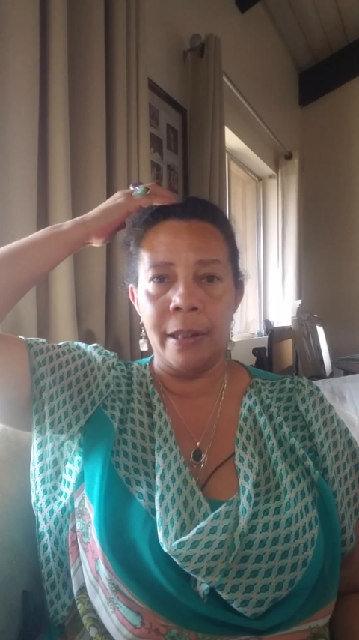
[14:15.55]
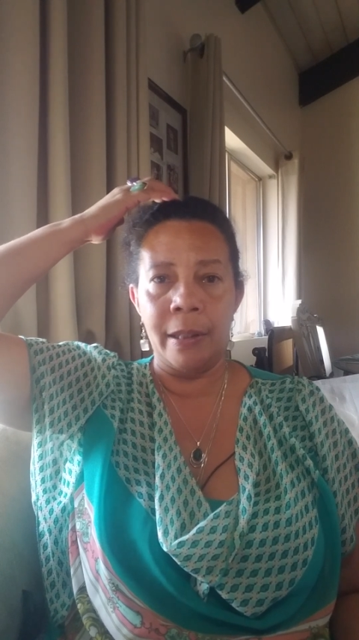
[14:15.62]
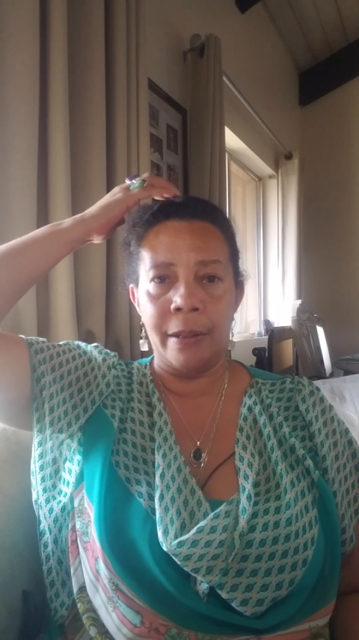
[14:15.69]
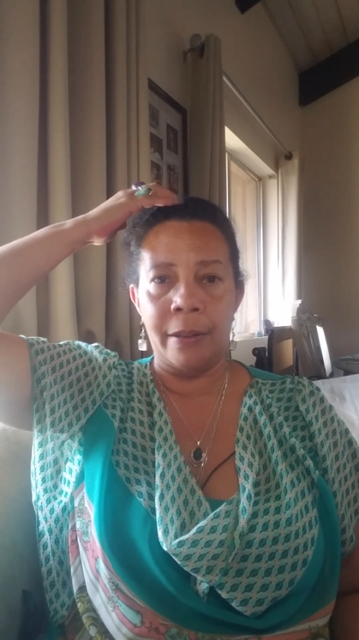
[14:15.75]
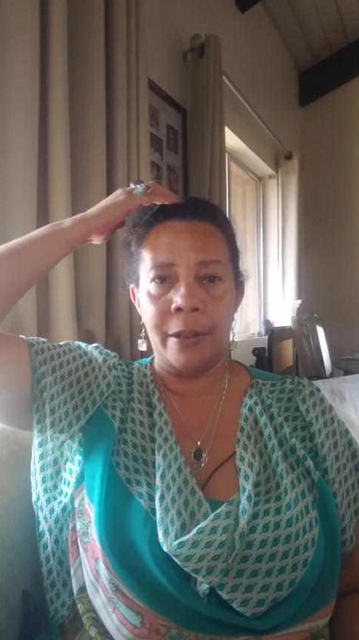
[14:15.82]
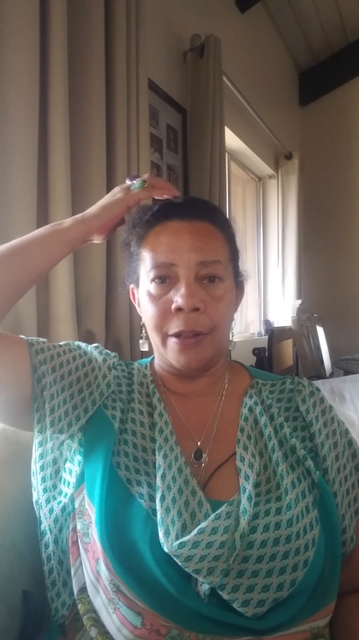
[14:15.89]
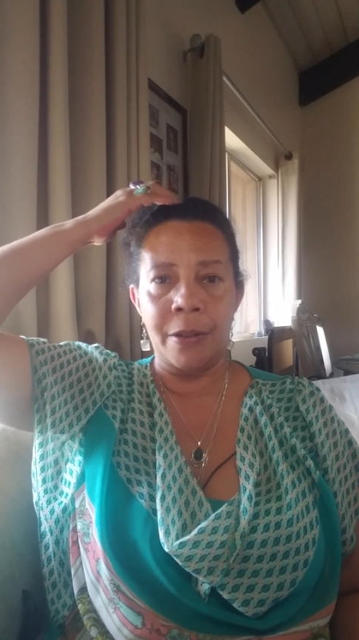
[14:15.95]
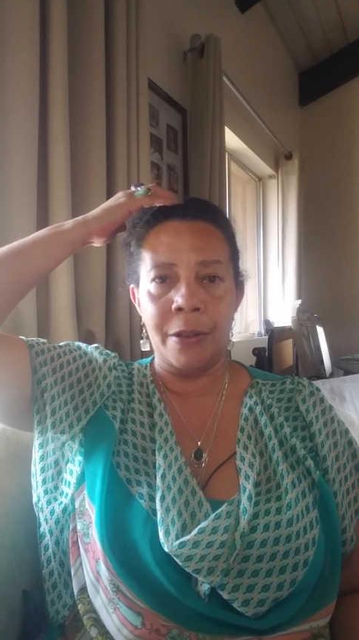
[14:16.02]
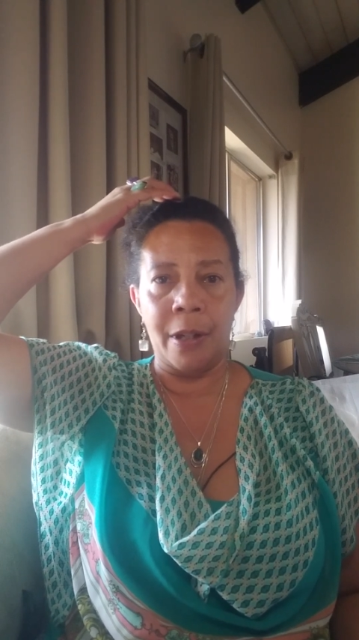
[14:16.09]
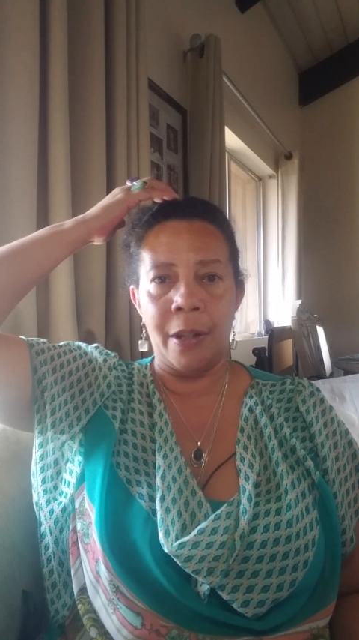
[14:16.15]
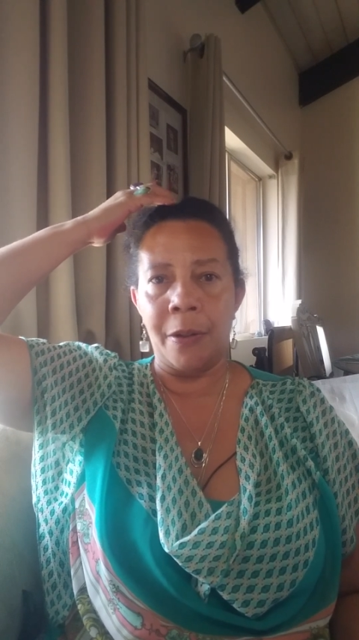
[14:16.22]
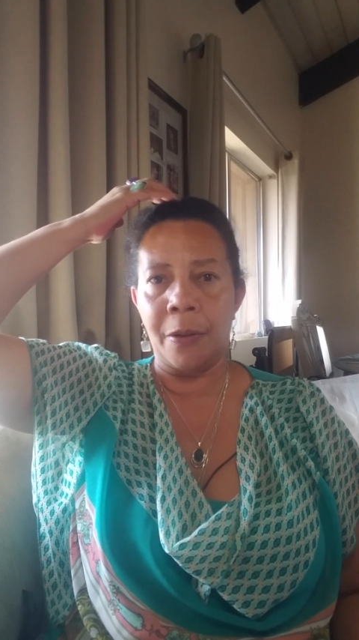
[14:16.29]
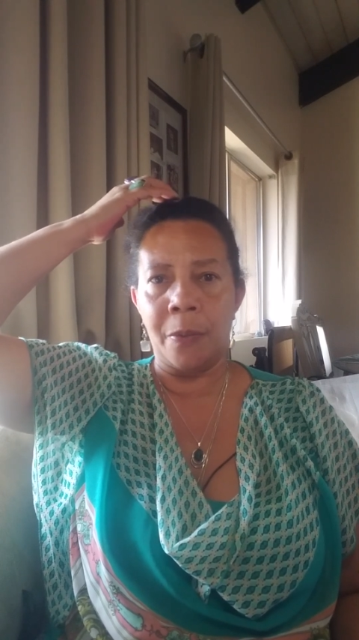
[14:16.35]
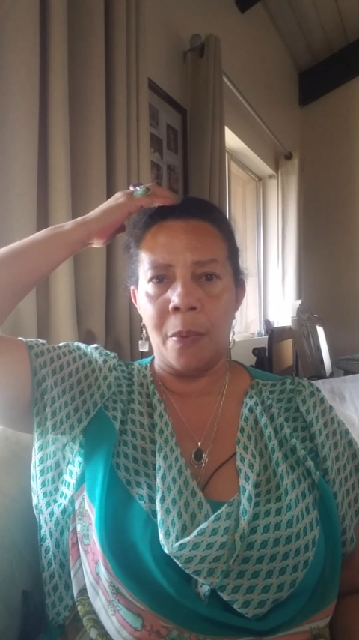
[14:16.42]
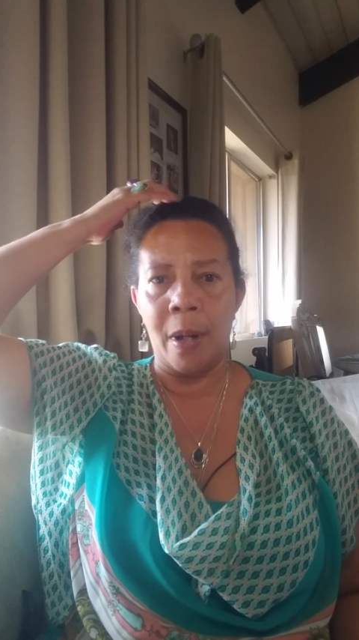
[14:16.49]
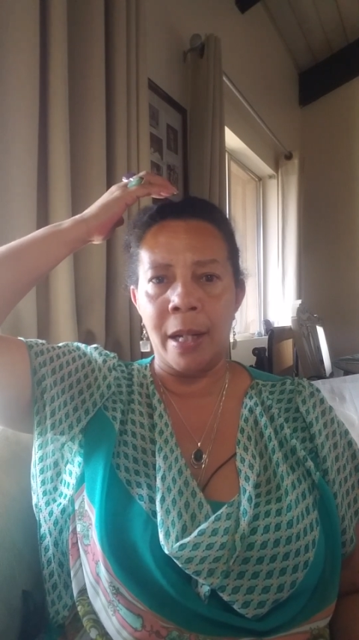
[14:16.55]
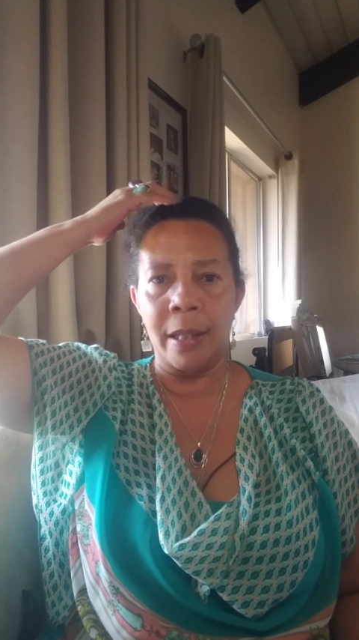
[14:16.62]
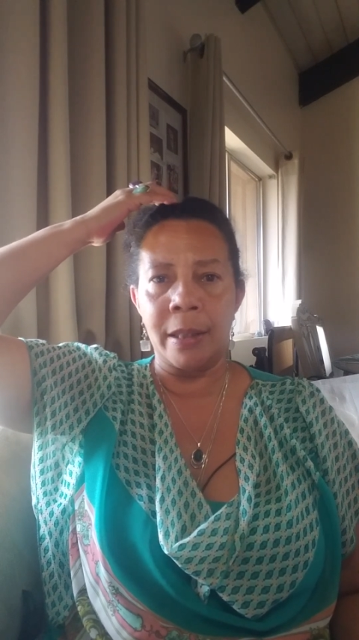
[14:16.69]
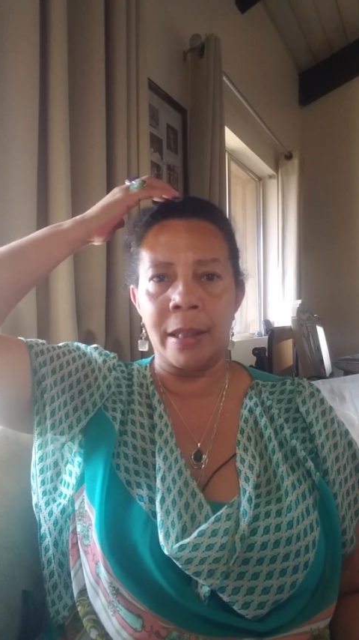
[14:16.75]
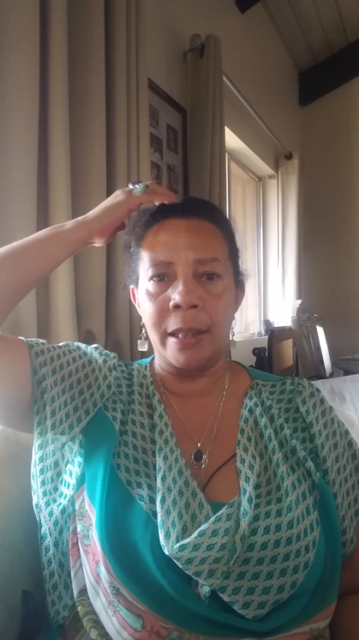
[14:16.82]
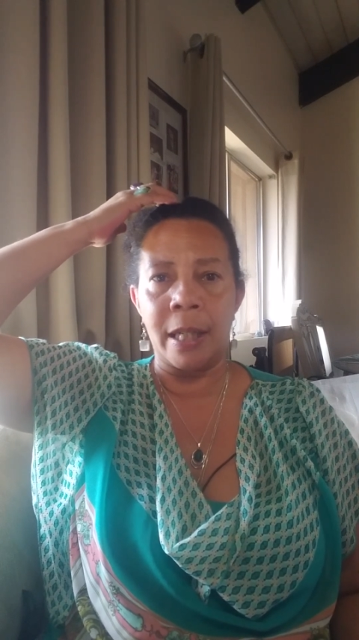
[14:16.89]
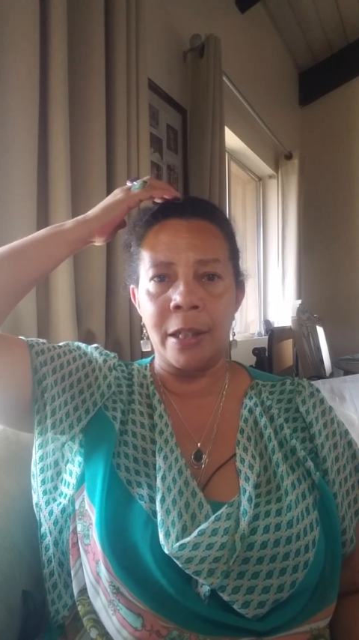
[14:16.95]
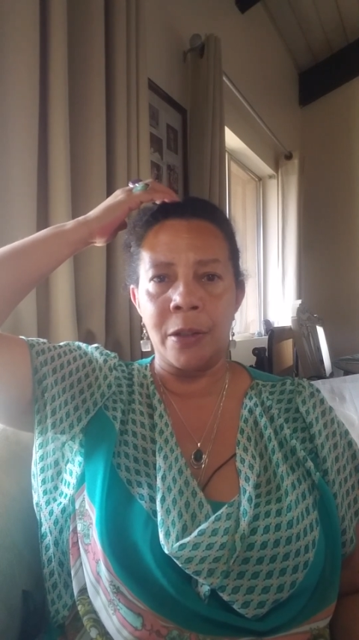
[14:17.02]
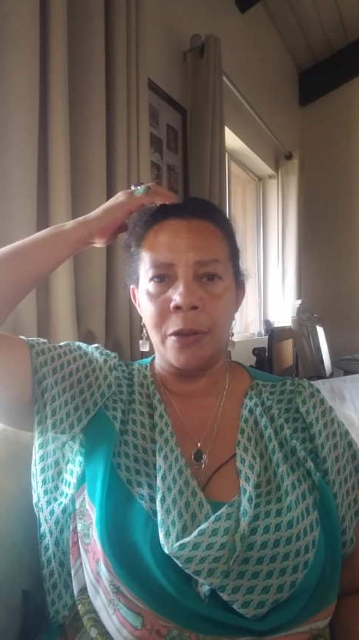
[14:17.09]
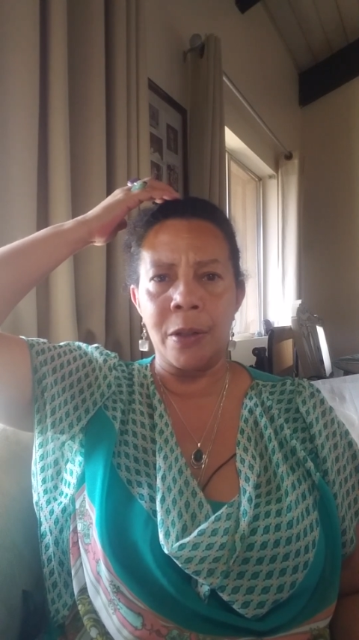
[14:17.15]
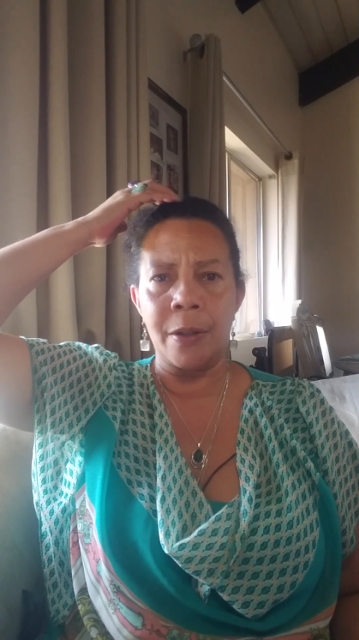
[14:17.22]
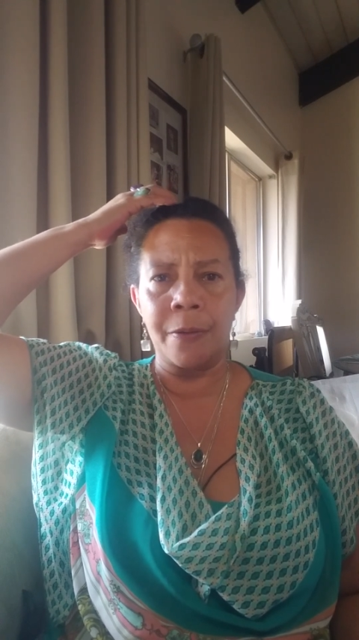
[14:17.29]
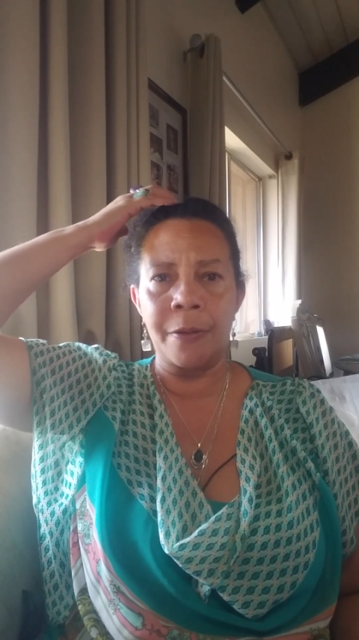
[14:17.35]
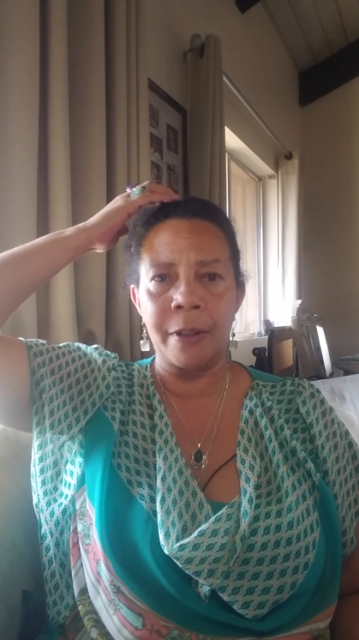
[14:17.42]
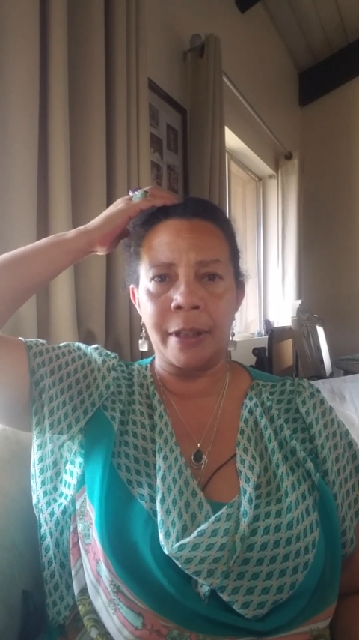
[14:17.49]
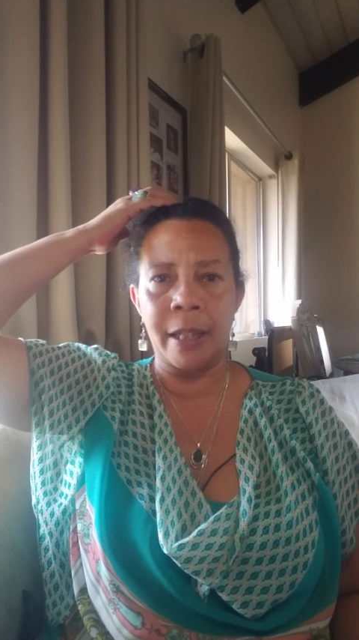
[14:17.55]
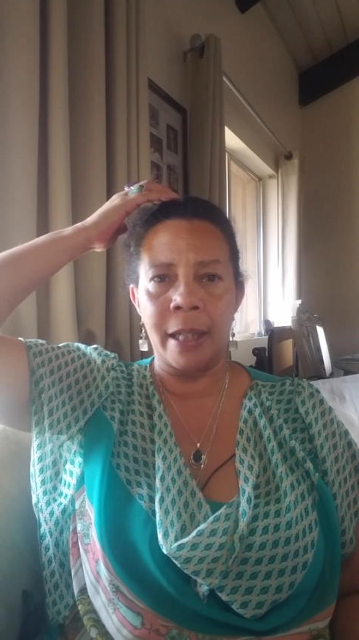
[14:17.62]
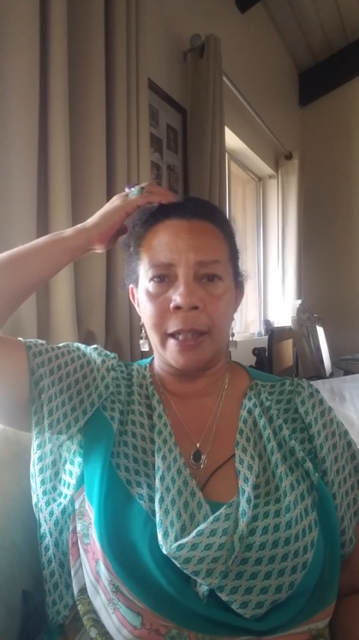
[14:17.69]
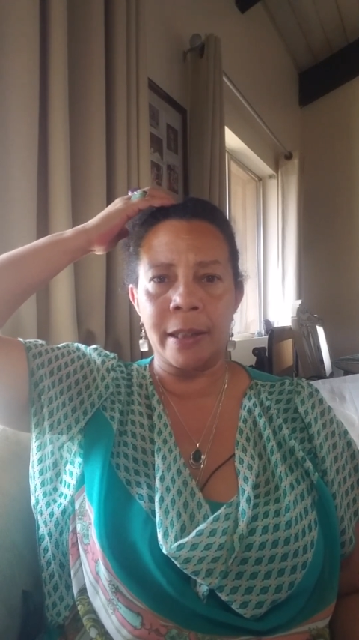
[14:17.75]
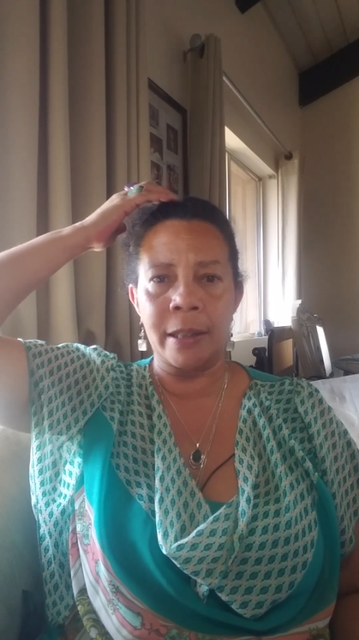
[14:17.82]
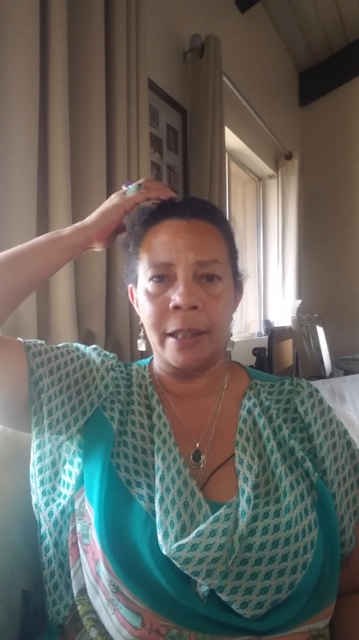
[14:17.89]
There's other ones, and they do different things,